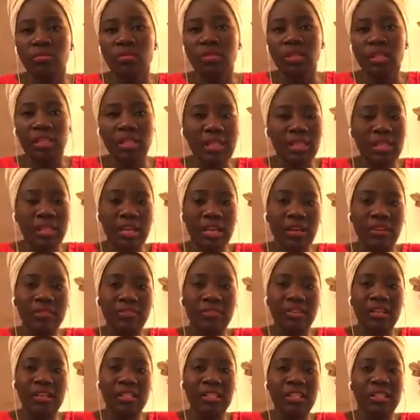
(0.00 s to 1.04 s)

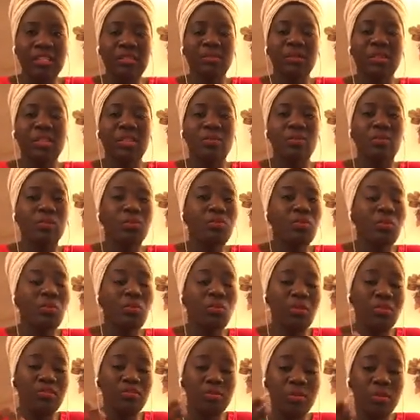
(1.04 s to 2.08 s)
discomfort, especially people
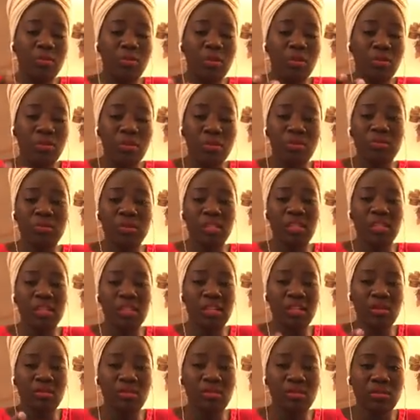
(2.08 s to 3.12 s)
who have people around that
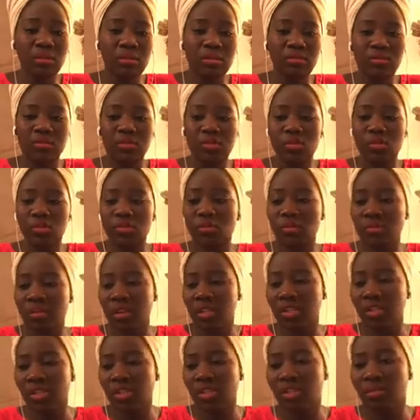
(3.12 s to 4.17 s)
they're not so
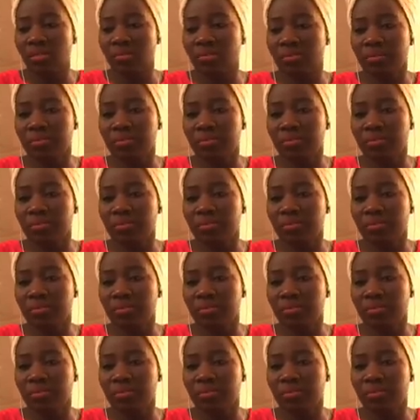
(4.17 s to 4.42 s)
much